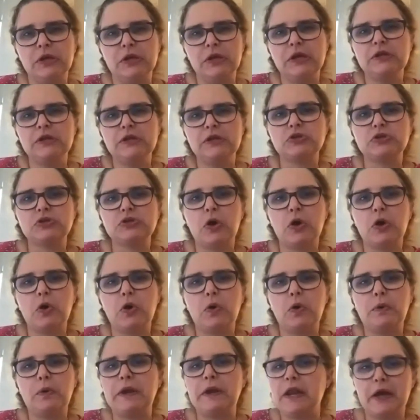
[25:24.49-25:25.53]

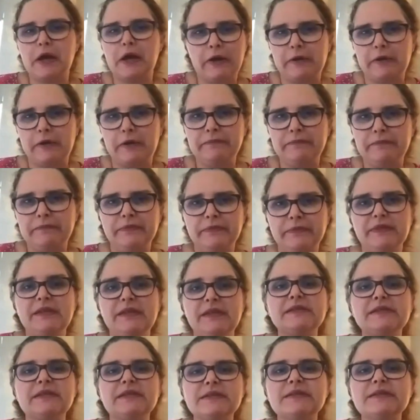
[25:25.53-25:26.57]
So now
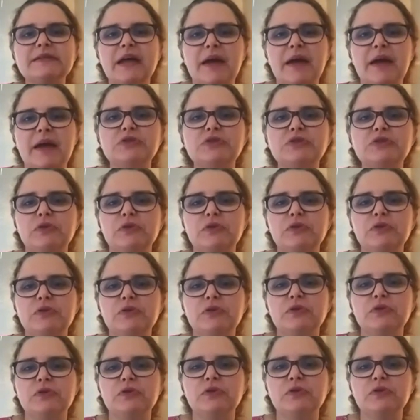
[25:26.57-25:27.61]
this is time to. I
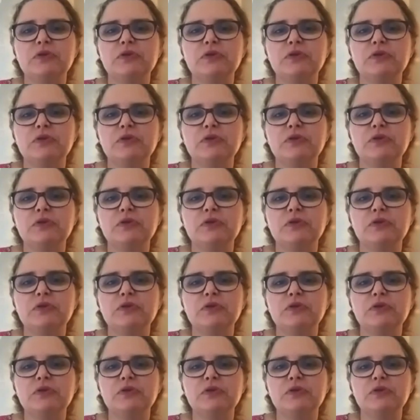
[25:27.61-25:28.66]

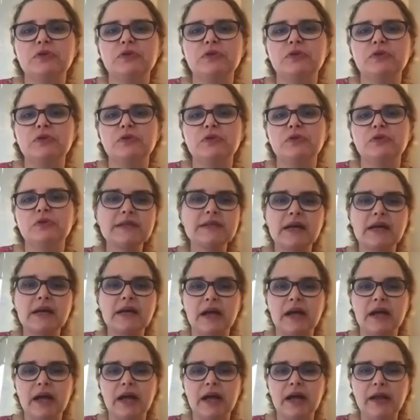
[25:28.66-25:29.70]
love dancing.
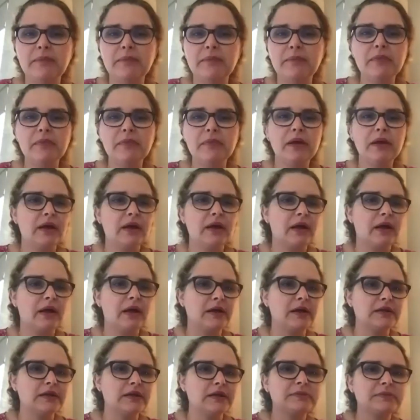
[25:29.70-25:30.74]
I don't
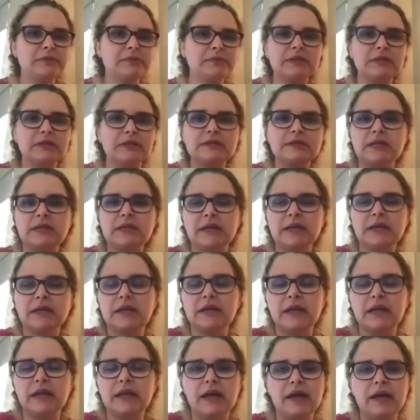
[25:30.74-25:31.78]
care. This
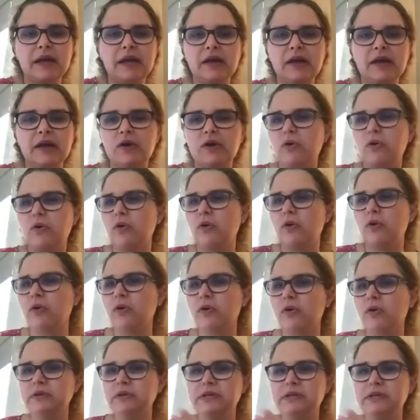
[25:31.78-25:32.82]
time husband
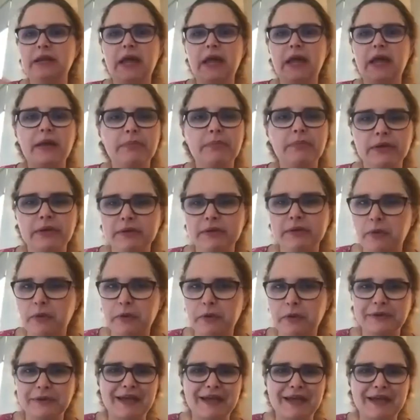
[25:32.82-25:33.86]
take care or the
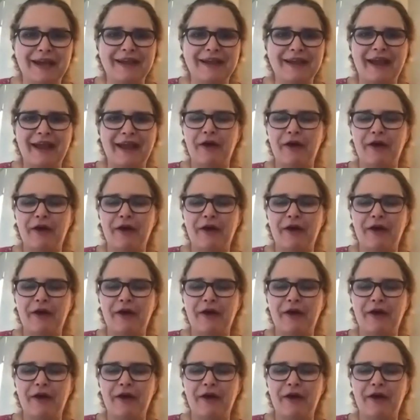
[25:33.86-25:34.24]
neighbor will